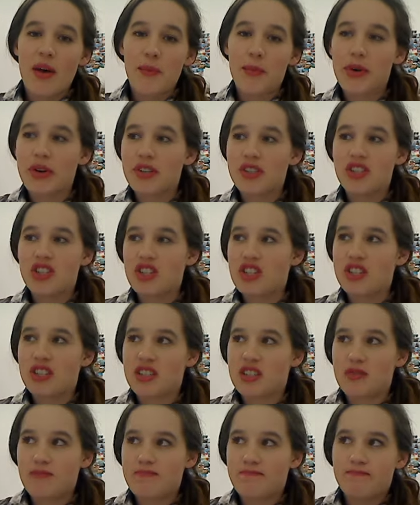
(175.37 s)
because
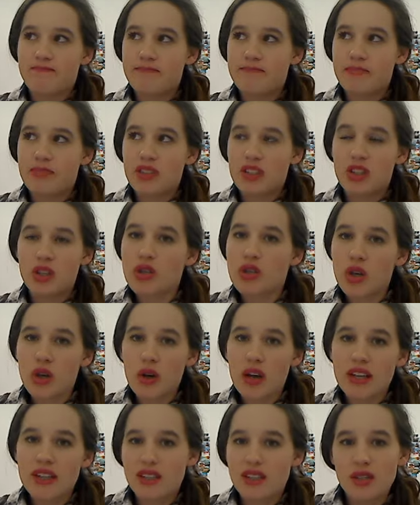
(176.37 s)

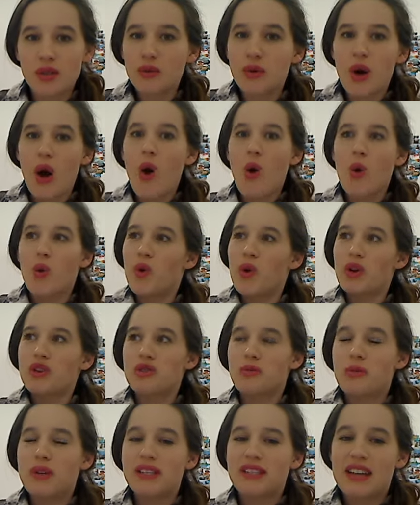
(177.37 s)
it's too cold not
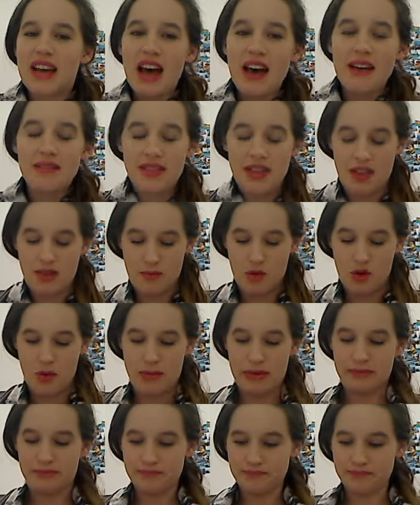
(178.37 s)
to wear scarves at the
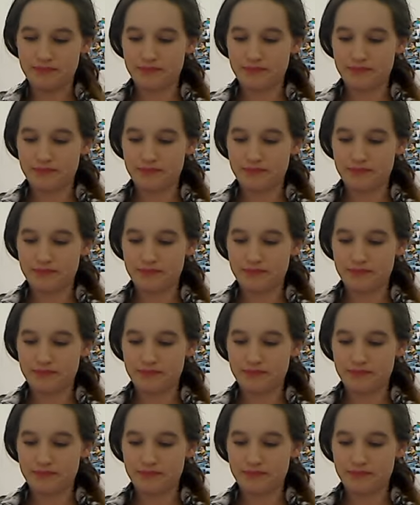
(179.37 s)
moment.